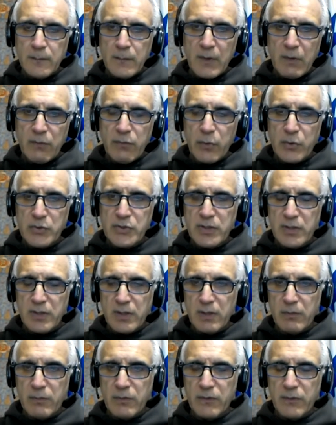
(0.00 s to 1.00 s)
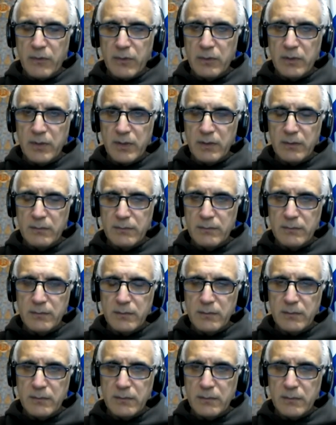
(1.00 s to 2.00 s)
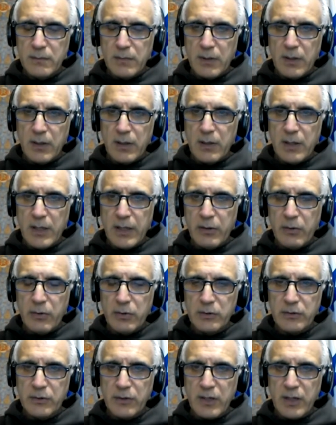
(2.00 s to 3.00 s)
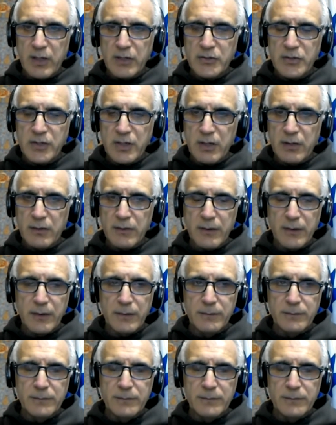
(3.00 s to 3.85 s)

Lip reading: Fortunately, it was only a light altercation, I think.